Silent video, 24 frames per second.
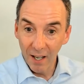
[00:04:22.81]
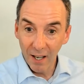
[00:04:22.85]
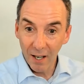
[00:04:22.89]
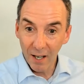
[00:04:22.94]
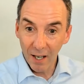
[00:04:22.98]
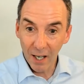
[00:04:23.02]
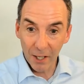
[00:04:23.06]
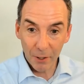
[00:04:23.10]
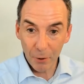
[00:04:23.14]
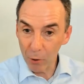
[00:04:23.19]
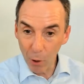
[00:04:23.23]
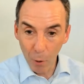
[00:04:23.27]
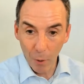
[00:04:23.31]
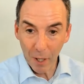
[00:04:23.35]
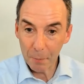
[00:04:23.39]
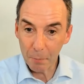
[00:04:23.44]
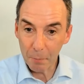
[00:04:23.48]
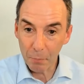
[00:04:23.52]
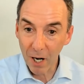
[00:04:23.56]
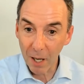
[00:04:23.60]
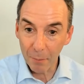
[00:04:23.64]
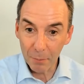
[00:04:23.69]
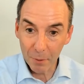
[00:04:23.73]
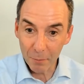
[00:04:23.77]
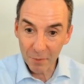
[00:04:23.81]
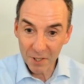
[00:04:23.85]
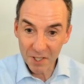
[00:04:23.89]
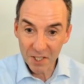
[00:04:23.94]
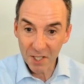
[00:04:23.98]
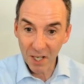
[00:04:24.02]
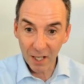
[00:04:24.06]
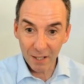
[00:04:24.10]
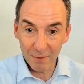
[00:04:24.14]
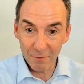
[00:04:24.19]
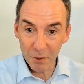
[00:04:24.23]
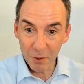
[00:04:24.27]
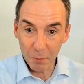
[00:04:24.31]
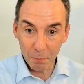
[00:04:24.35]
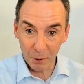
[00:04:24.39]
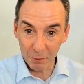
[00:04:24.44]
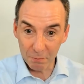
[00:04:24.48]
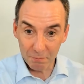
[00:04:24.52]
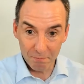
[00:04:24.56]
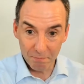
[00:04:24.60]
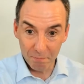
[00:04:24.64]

I don't know what problem it solves, but